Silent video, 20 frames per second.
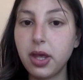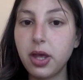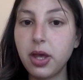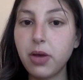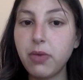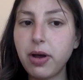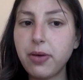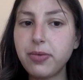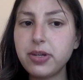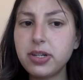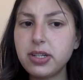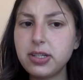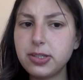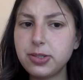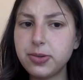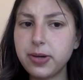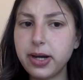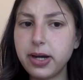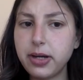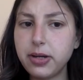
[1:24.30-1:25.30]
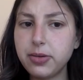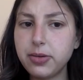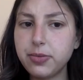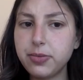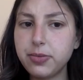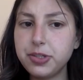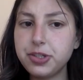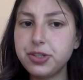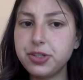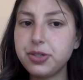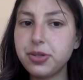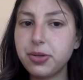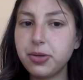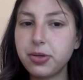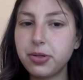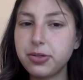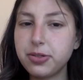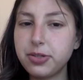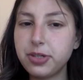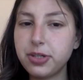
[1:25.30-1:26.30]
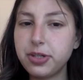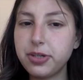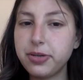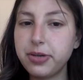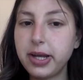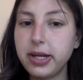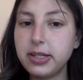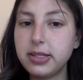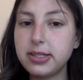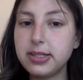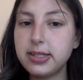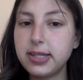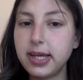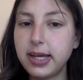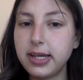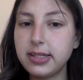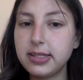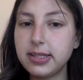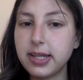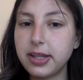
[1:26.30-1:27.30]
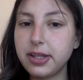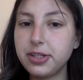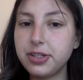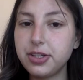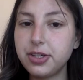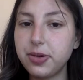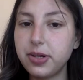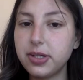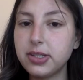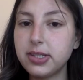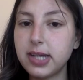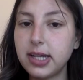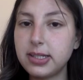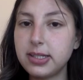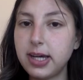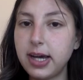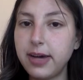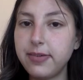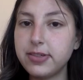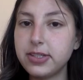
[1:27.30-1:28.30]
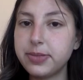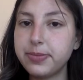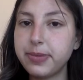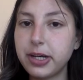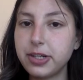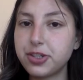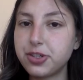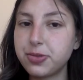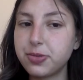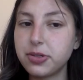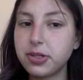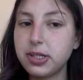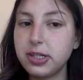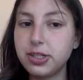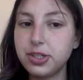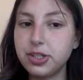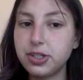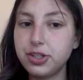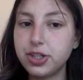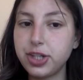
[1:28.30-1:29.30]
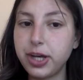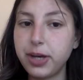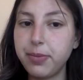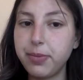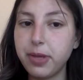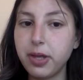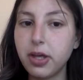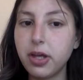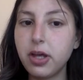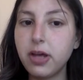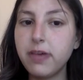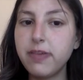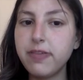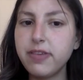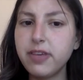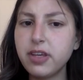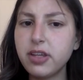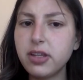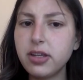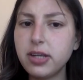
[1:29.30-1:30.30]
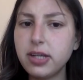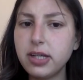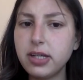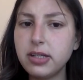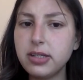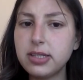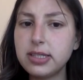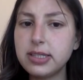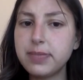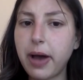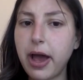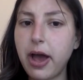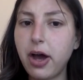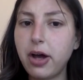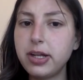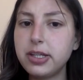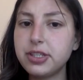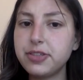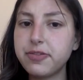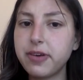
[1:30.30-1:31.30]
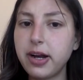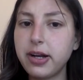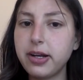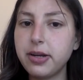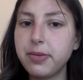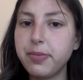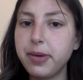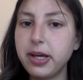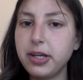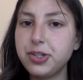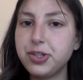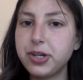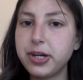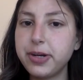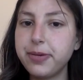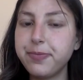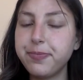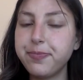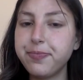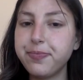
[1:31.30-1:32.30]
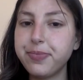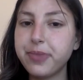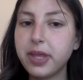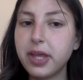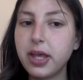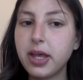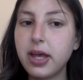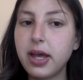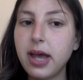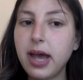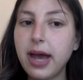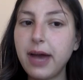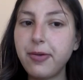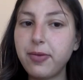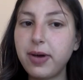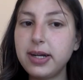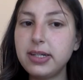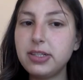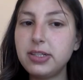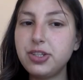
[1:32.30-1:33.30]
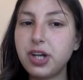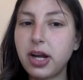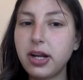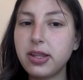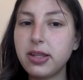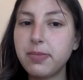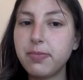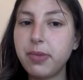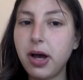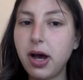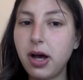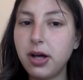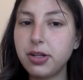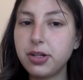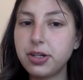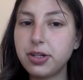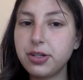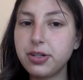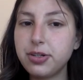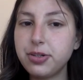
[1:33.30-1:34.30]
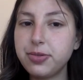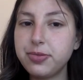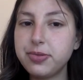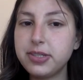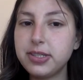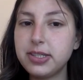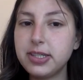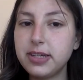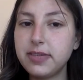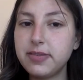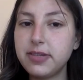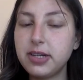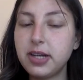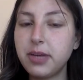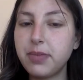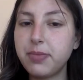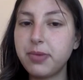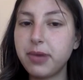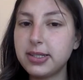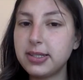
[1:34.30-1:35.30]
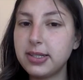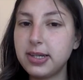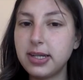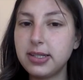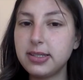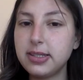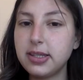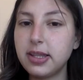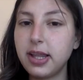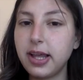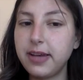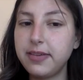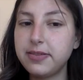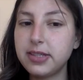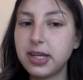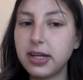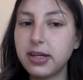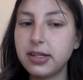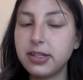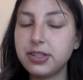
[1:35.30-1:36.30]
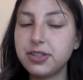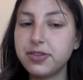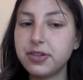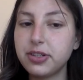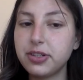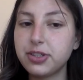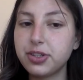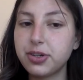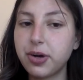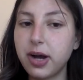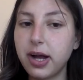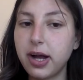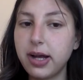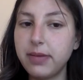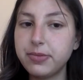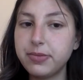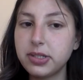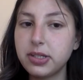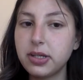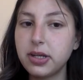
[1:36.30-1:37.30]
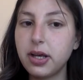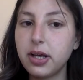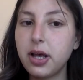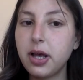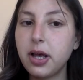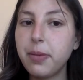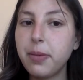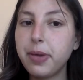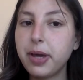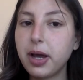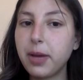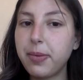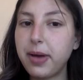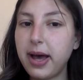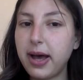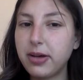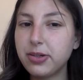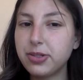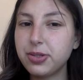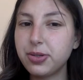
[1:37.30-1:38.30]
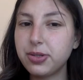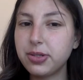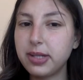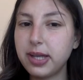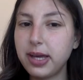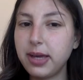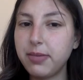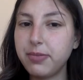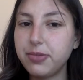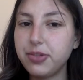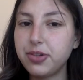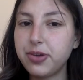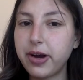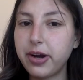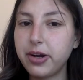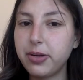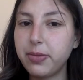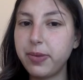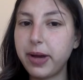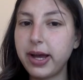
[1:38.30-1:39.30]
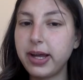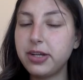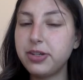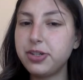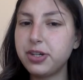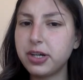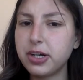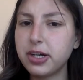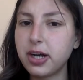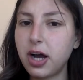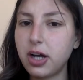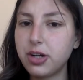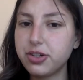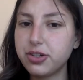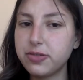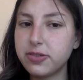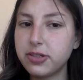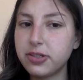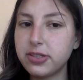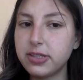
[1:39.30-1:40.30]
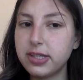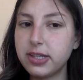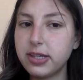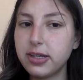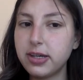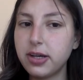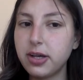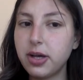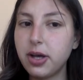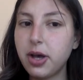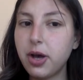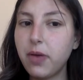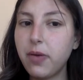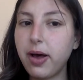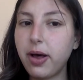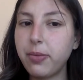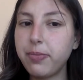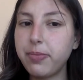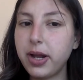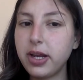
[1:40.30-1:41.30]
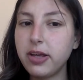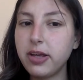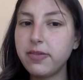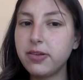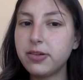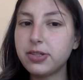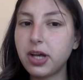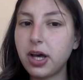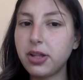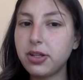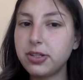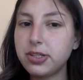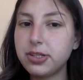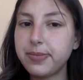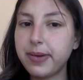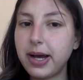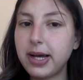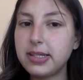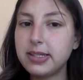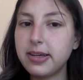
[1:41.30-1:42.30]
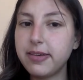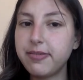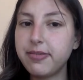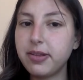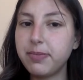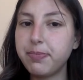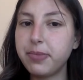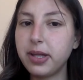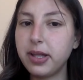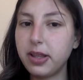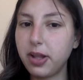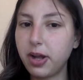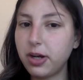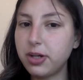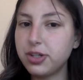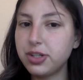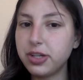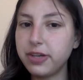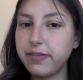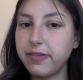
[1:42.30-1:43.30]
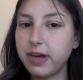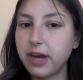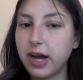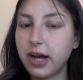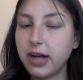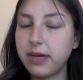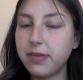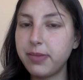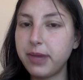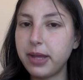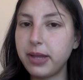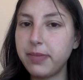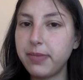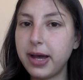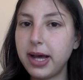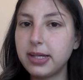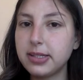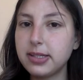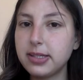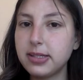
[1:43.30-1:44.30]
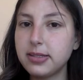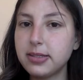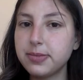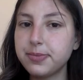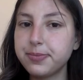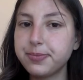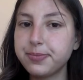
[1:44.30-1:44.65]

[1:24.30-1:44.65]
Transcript: Why would Israel, which is so close to the United States that the two are said to have a special relationship, feel the need to spy on its friend and patron? And why did Jonathan Pollard, who received an unprecedented life sentence for his crimes, become a household name shrouded by enduring controversy, while many of those other spies have been largely forgotten by the masses?